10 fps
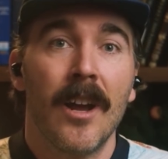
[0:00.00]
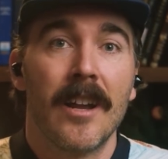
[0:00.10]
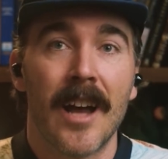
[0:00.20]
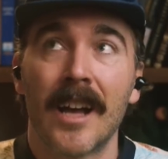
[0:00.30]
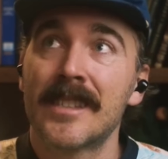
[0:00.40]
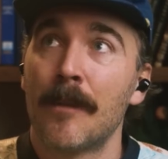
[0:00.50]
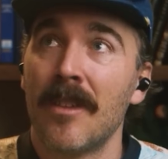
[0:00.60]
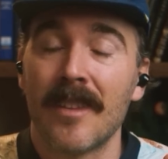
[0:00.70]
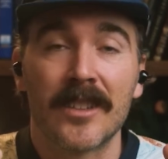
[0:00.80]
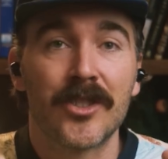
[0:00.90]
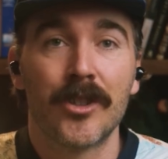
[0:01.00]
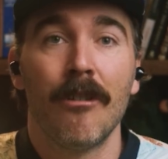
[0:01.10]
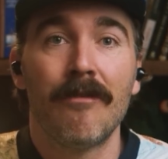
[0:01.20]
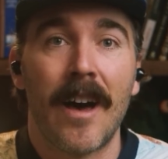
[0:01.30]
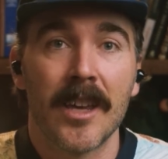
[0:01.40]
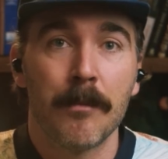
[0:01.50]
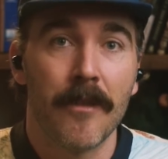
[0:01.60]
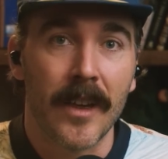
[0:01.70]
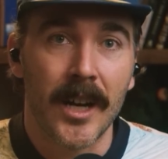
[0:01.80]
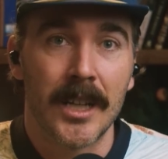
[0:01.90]
not something that's so valuable
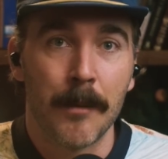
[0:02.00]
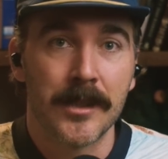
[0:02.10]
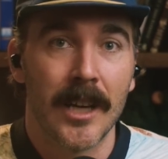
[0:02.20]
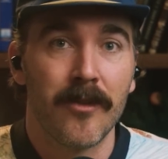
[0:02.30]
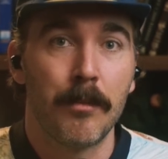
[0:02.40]
that God himself